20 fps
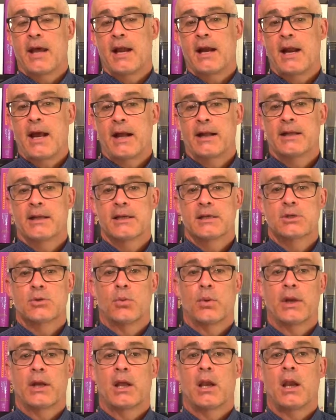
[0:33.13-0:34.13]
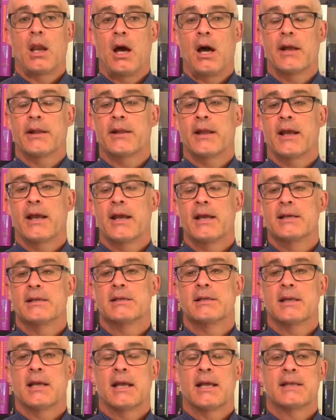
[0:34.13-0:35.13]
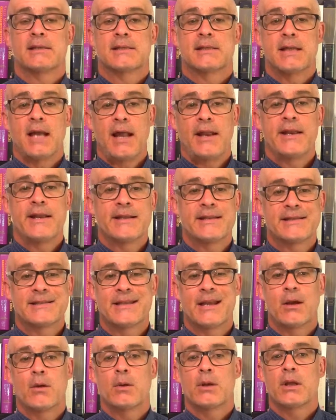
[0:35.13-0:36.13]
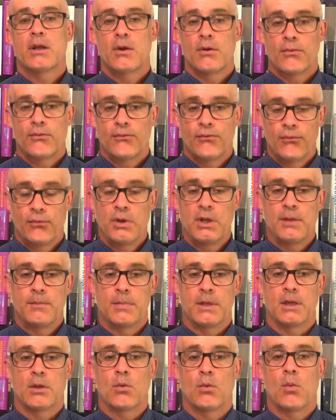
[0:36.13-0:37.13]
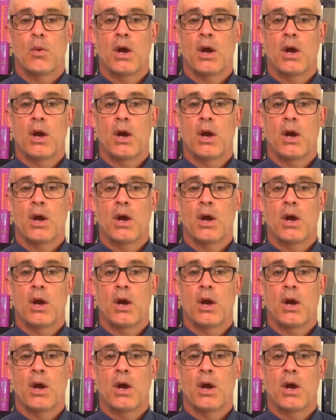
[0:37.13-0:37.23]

I like this way a lot, is it's not necessarily a freebie.